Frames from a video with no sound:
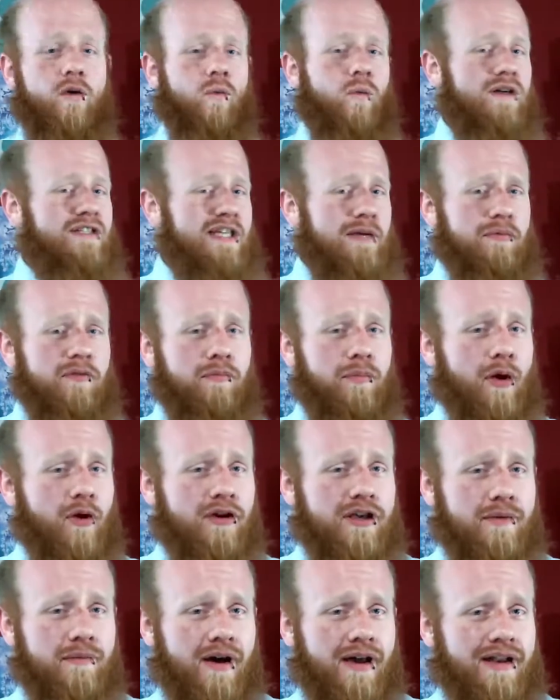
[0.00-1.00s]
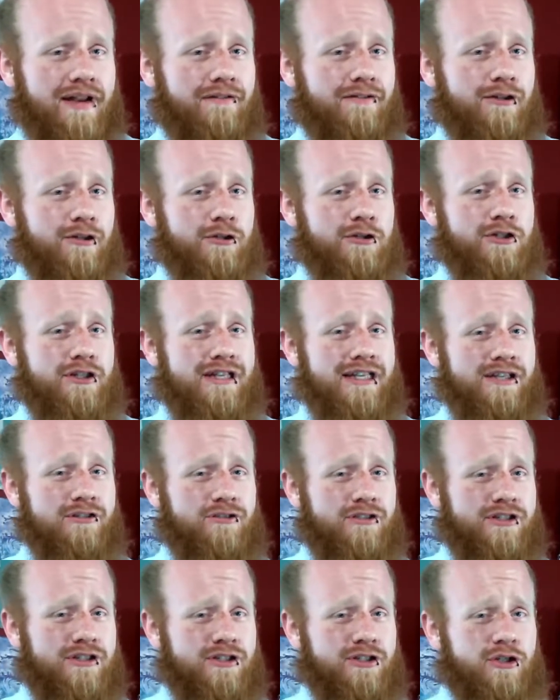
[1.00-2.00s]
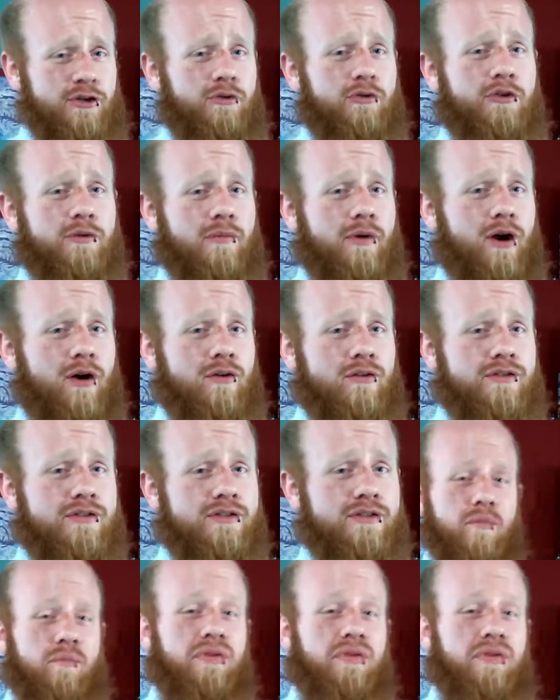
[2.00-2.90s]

What type of Pokemon evolution interests you the most?